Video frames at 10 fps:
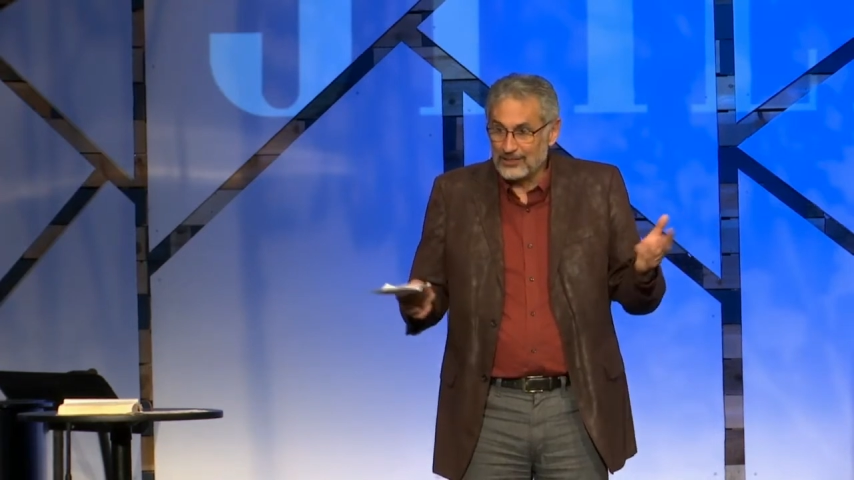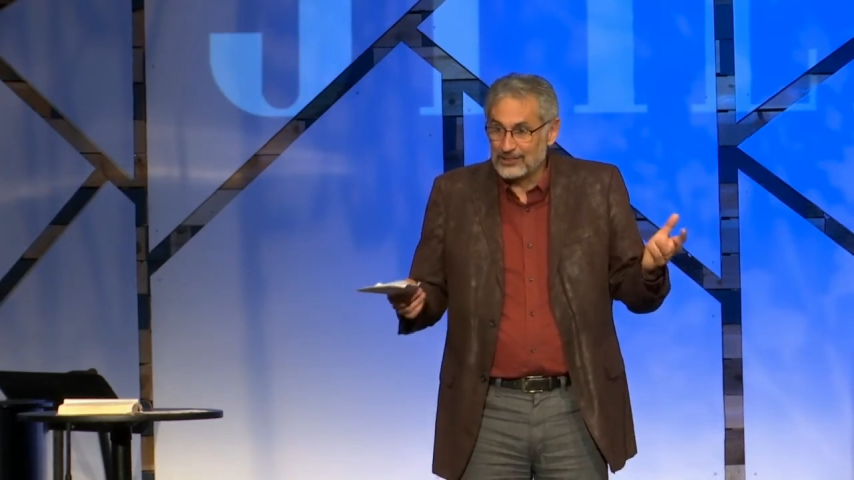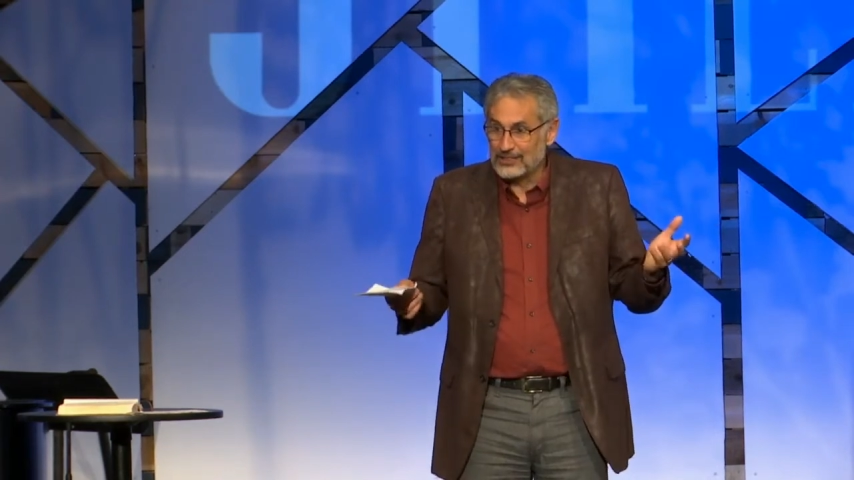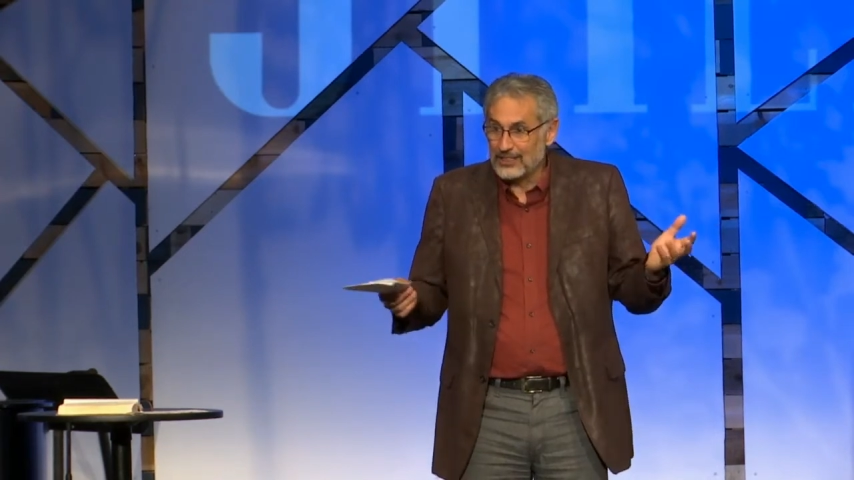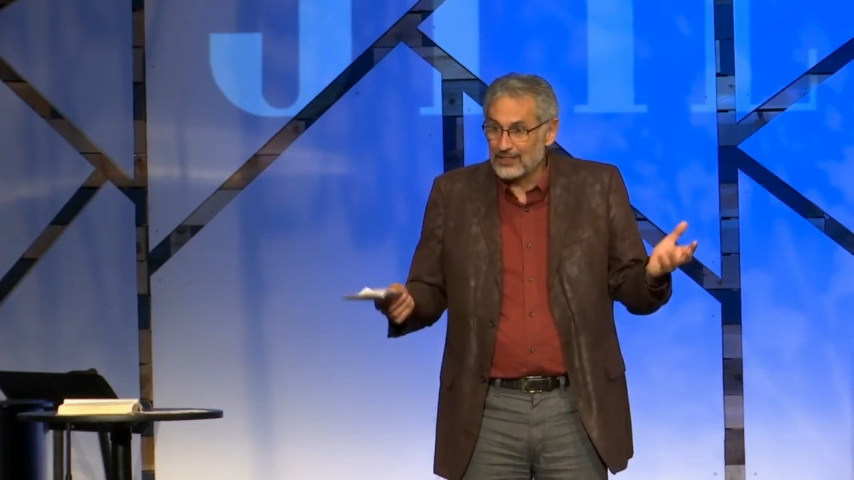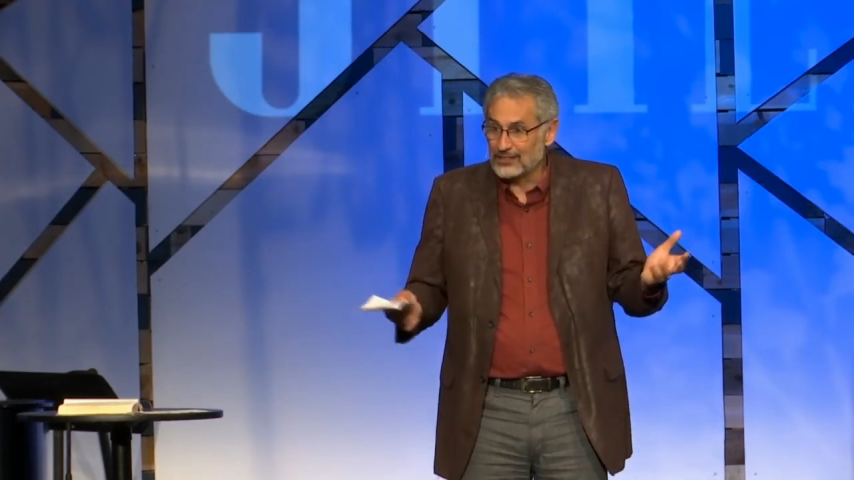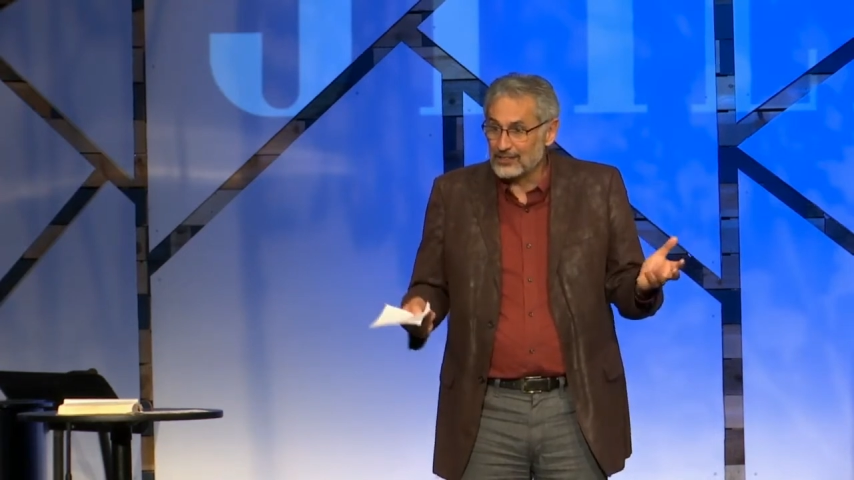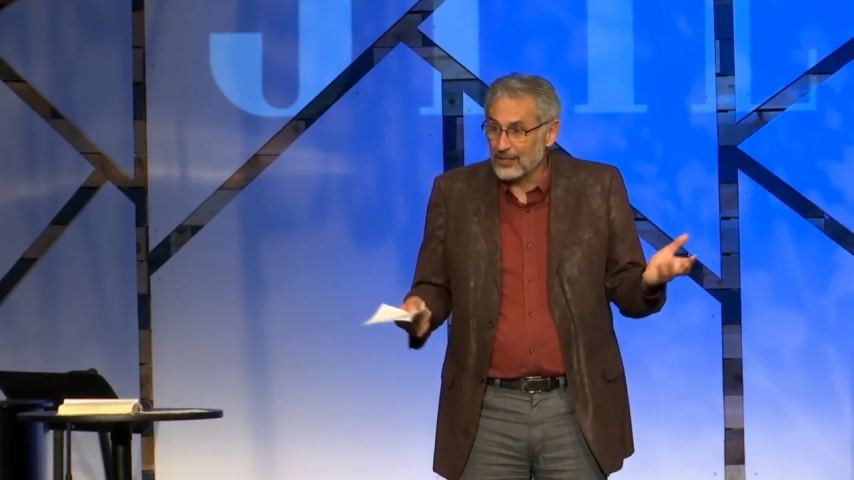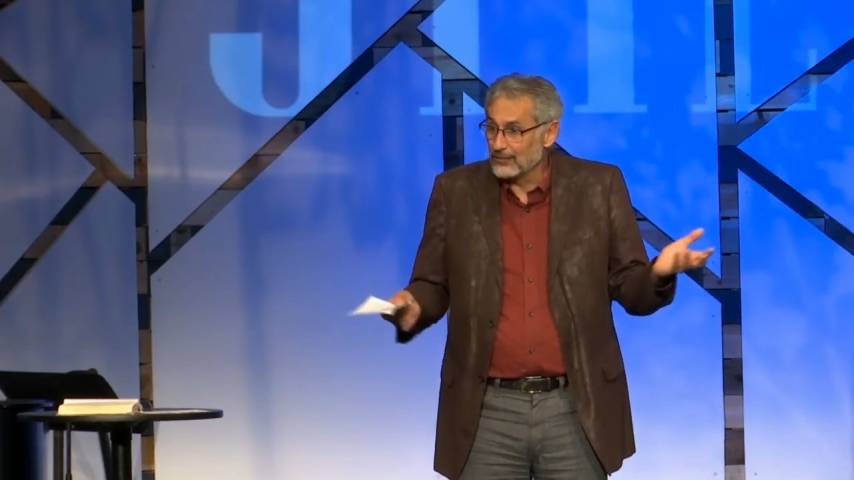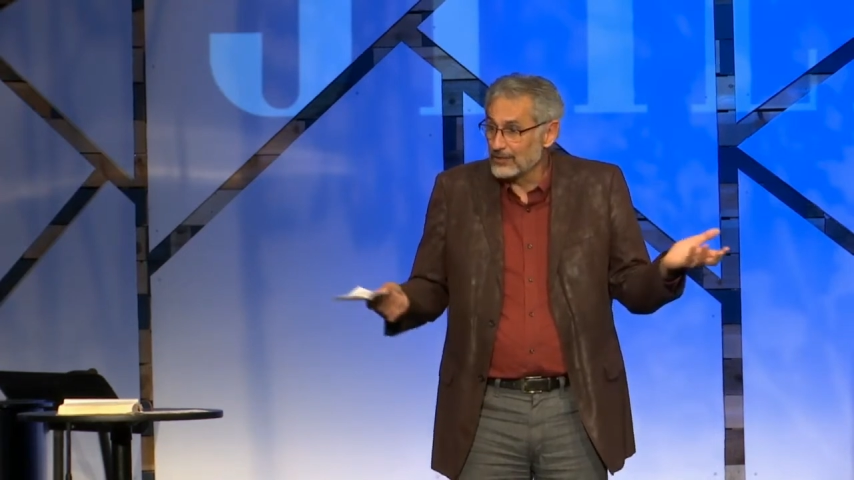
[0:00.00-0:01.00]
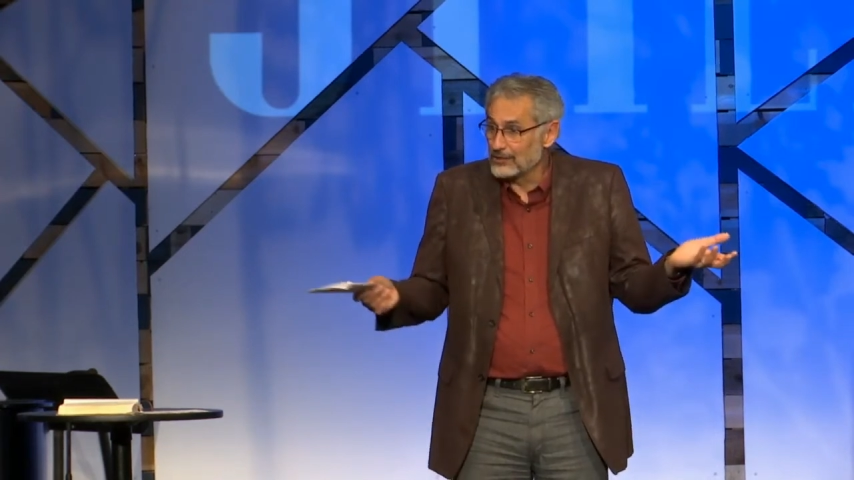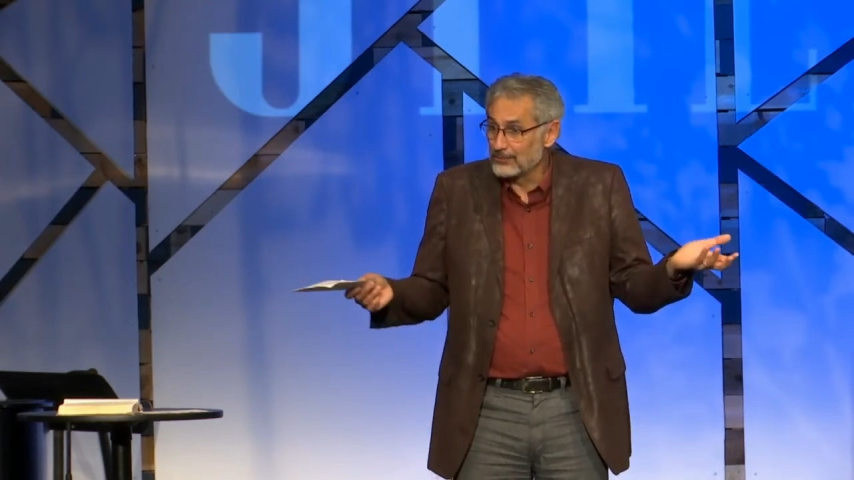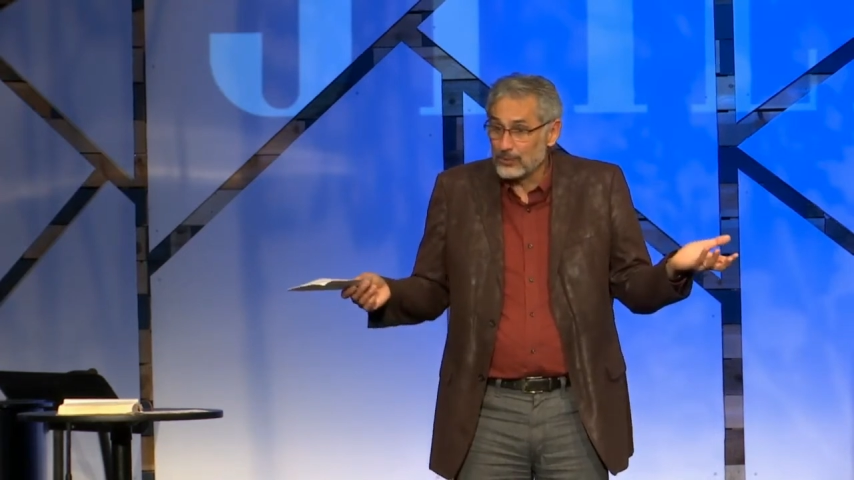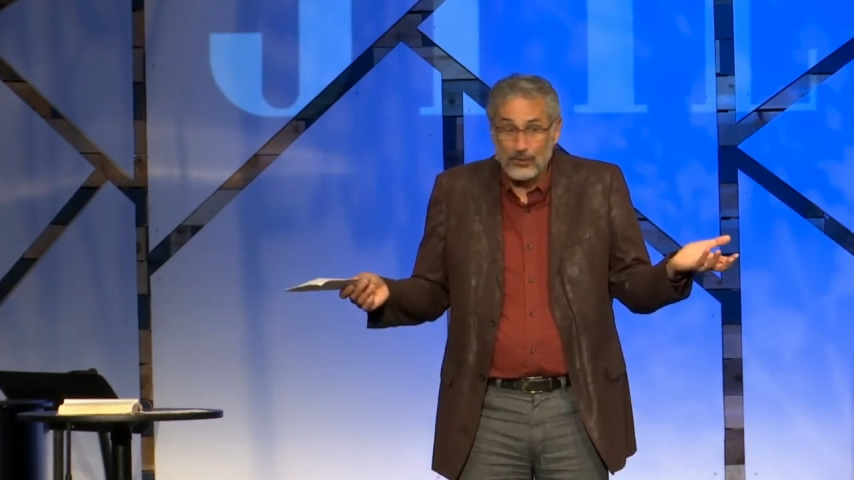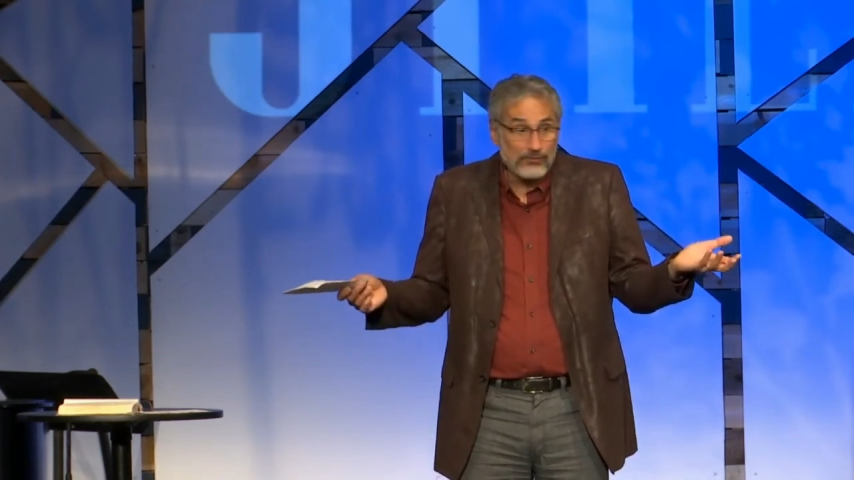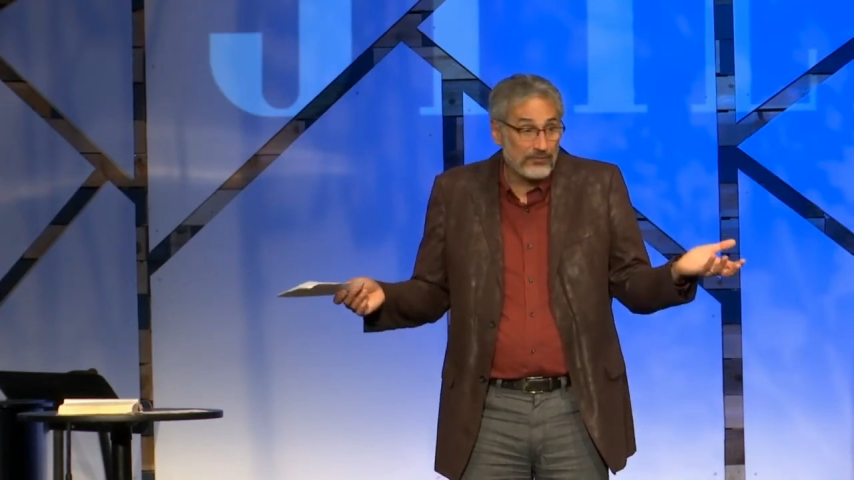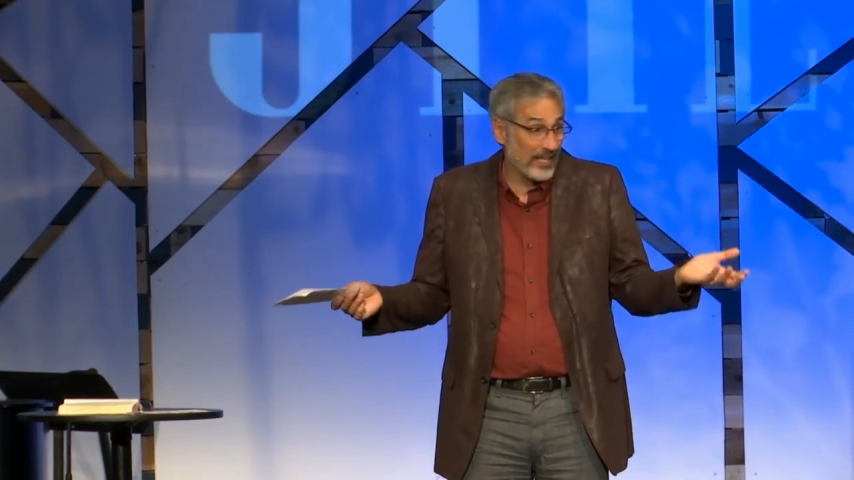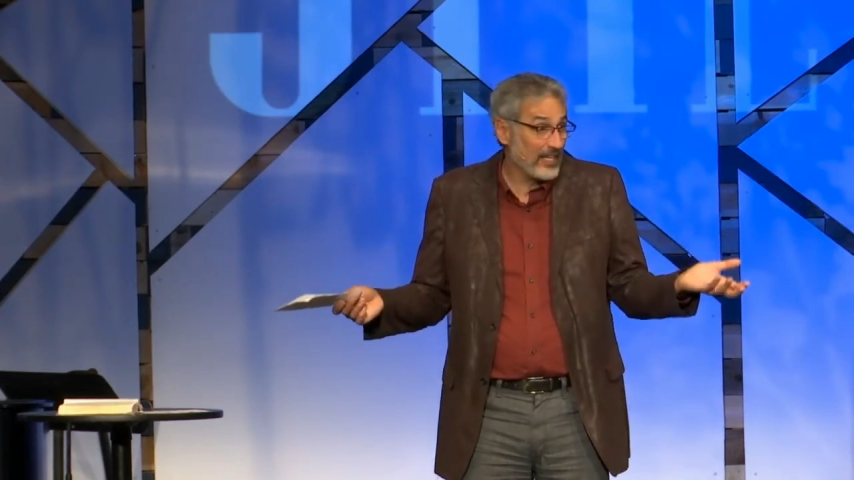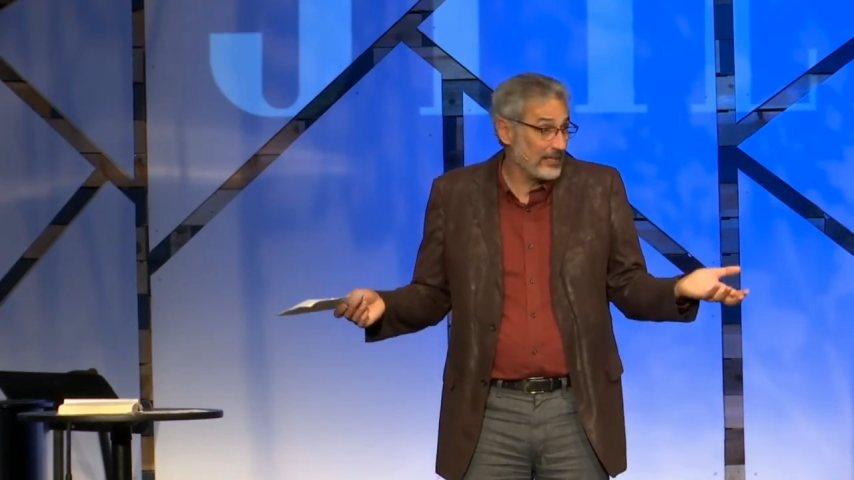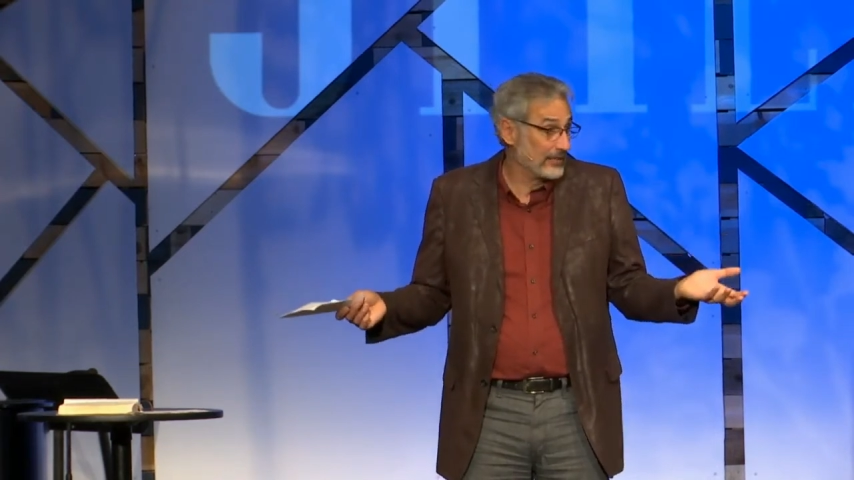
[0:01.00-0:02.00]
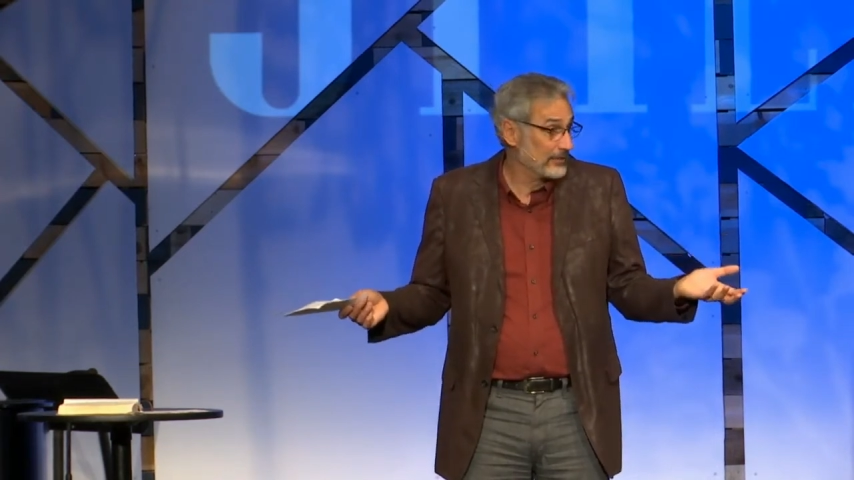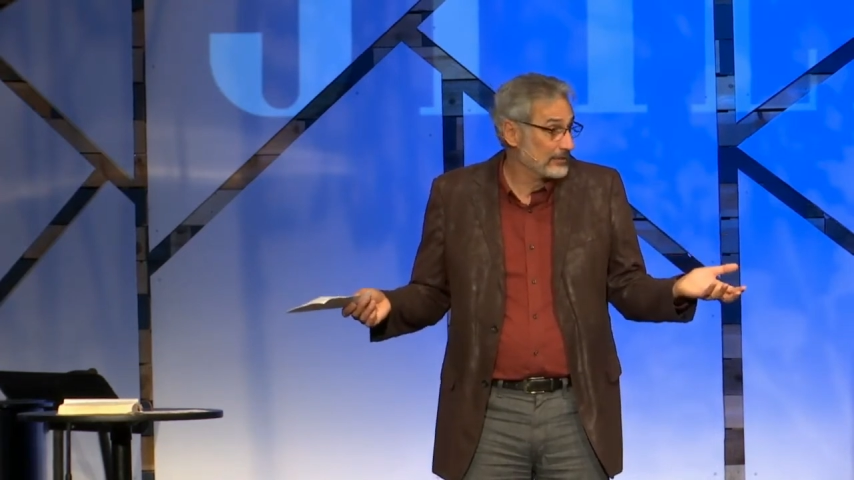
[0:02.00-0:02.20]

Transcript: you see yourself as profane.